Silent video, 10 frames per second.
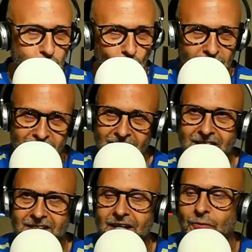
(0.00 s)
What
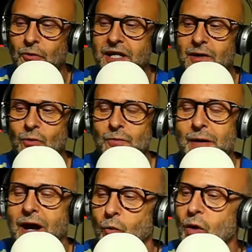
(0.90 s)
is Love Audio all
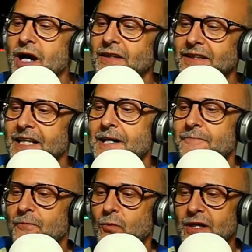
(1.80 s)
about? Well,
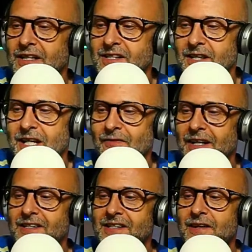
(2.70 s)
we like to think of it
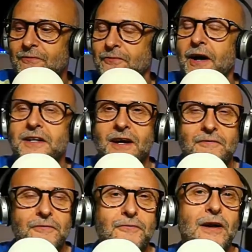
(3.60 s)
as a fun,
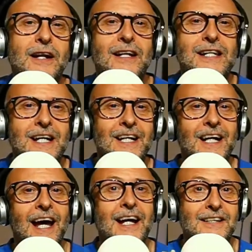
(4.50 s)
friendly
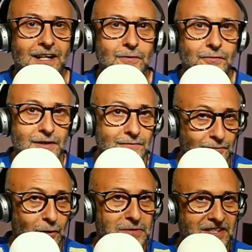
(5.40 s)
and hopefully
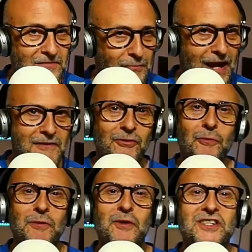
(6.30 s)
informative platform
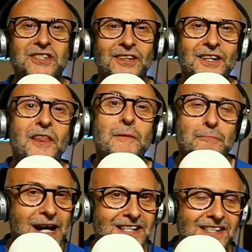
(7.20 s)
in which to learn the
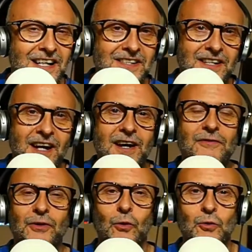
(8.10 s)
basics
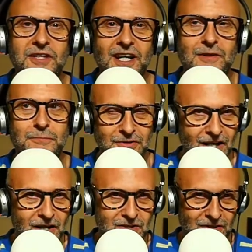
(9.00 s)
for audio
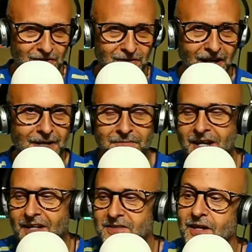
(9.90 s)
production. Okay,
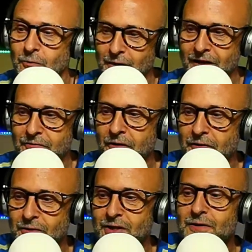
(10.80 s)
so without
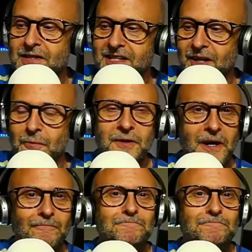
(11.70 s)
further ado, let's get on with it.